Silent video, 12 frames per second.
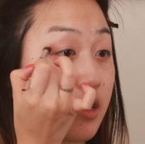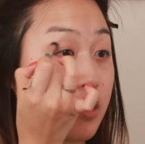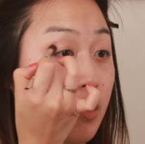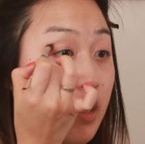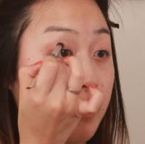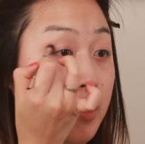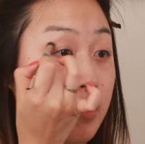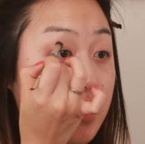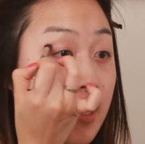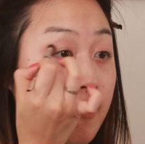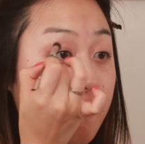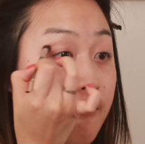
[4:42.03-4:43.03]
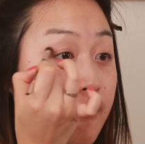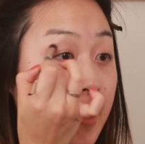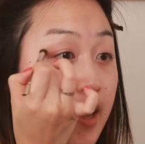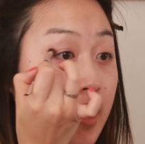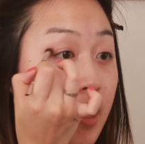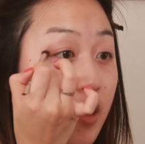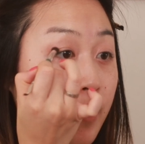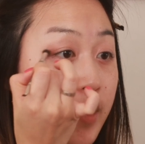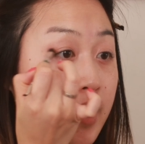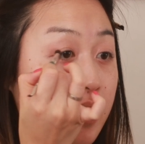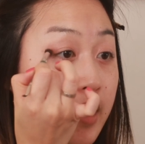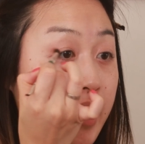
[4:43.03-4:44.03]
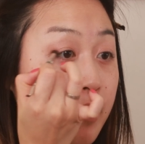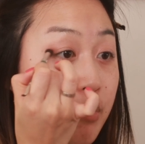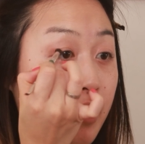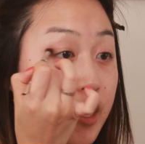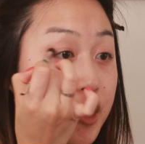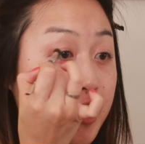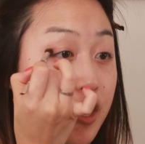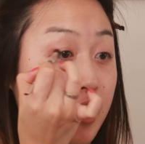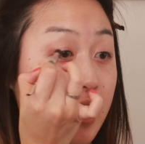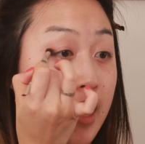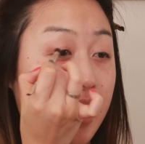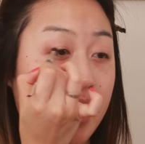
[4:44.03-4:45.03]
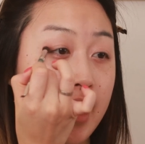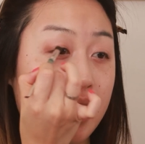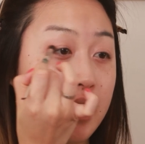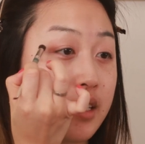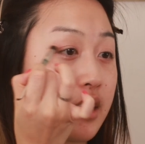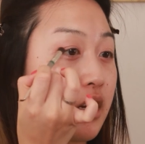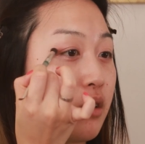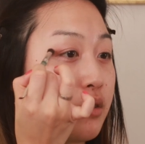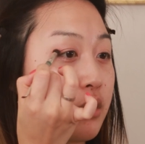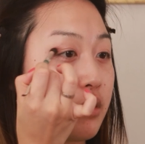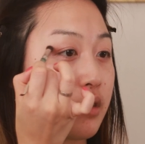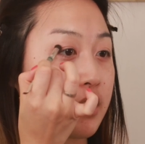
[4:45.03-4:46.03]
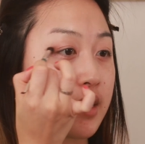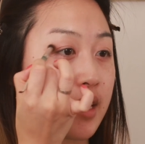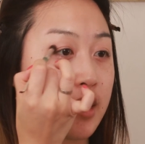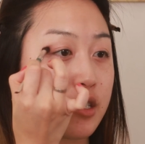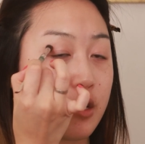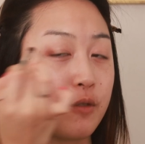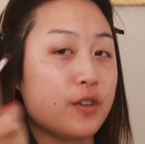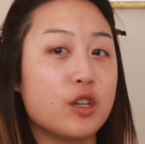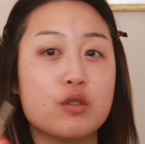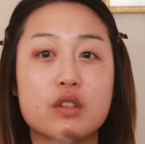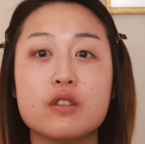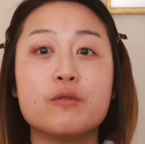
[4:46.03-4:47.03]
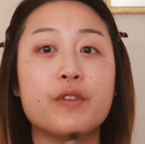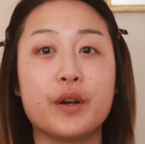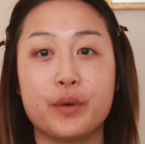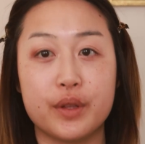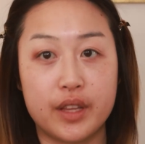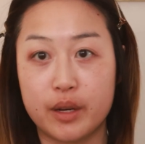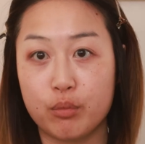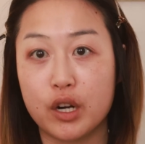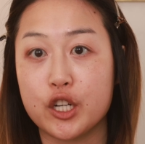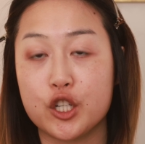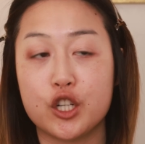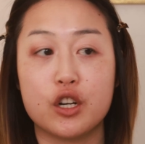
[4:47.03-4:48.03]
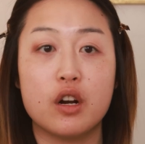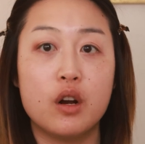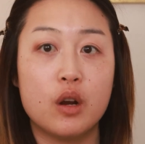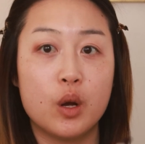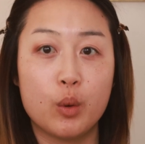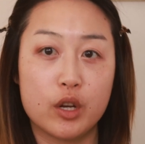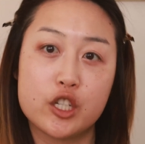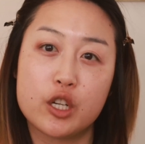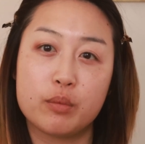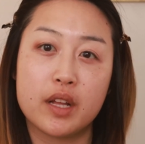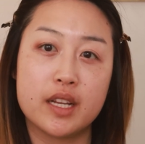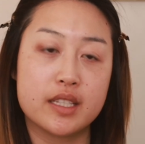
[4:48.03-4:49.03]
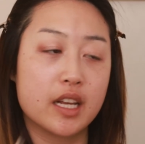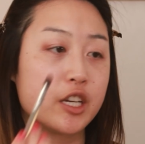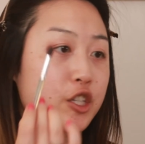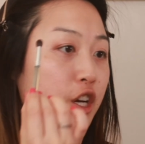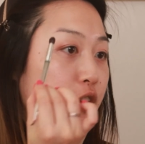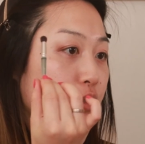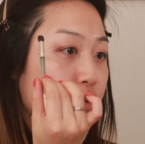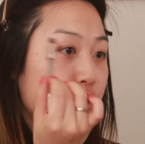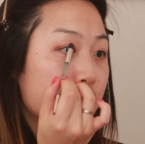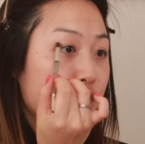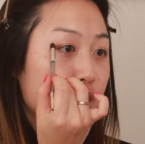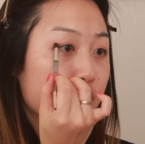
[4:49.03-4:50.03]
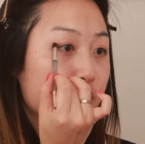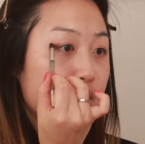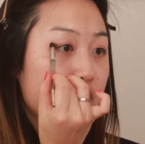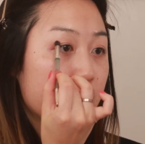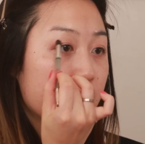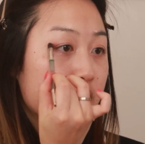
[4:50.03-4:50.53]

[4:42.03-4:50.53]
So I'm using very light pressure. And it also looks like Sophie uses very light pressure when she applies eyeshadows too.